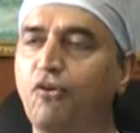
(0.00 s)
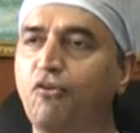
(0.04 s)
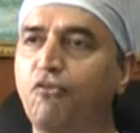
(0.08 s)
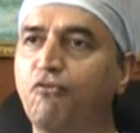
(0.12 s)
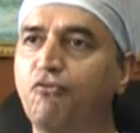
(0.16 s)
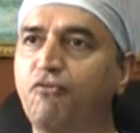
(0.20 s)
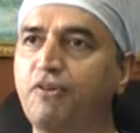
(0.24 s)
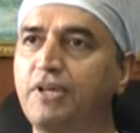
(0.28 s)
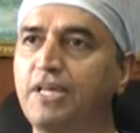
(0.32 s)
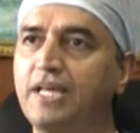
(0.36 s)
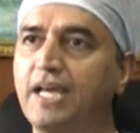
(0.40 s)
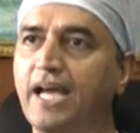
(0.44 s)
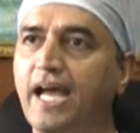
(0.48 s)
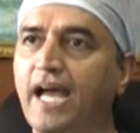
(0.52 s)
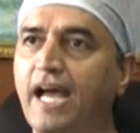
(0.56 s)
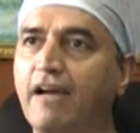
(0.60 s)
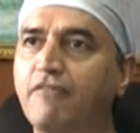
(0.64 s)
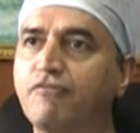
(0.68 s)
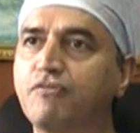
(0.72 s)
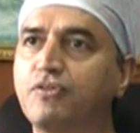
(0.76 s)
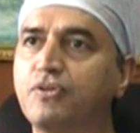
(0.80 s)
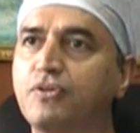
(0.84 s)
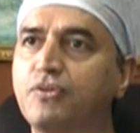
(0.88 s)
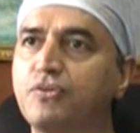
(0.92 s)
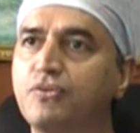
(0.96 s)
we
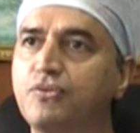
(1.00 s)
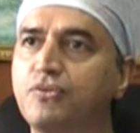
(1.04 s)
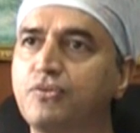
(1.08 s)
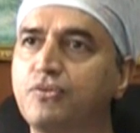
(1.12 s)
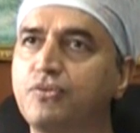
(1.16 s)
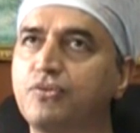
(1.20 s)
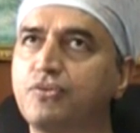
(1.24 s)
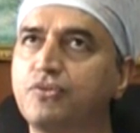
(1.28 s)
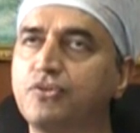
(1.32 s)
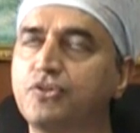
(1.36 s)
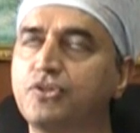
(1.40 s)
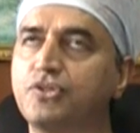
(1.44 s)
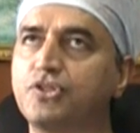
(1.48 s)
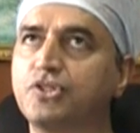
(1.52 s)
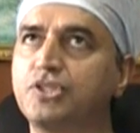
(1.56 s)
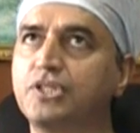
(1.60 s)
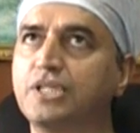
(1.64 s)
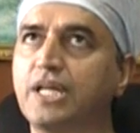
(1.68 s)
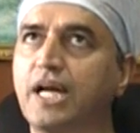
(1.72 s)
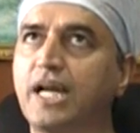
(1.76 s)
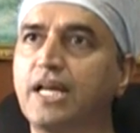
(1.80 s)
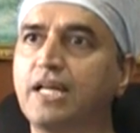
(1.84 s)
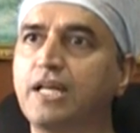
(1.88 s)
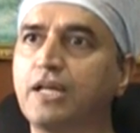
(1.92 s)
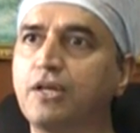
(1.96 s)
have to
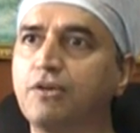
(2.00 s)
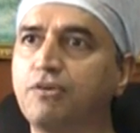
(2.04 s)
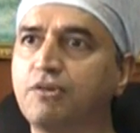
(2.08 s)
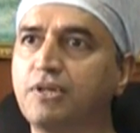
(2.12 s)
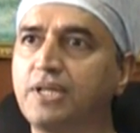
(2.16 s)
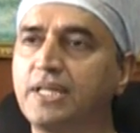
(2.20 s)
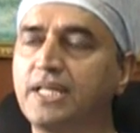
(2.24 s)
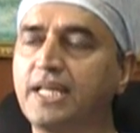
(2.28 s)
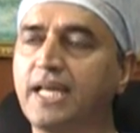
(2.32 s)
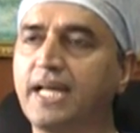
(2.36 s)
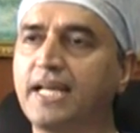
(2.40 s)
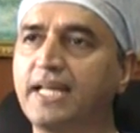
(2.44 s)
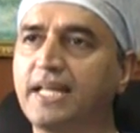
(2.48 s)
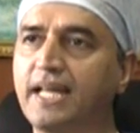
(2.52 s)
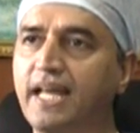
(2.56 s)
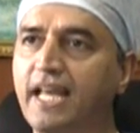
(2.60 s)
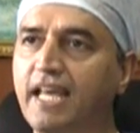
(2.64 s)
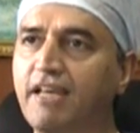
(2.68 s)
start looking at